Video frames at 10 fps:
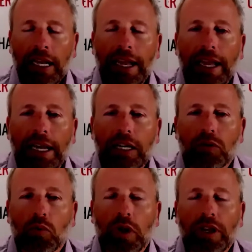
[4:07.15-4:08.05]

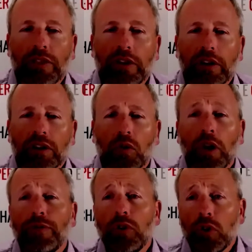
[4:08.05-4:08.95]
and with
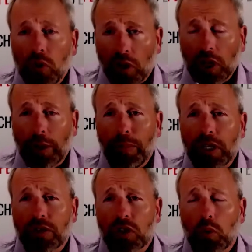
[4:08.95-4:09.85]
quite a few
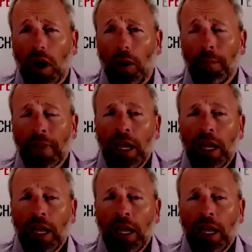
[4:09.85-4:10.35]
Olympians as well.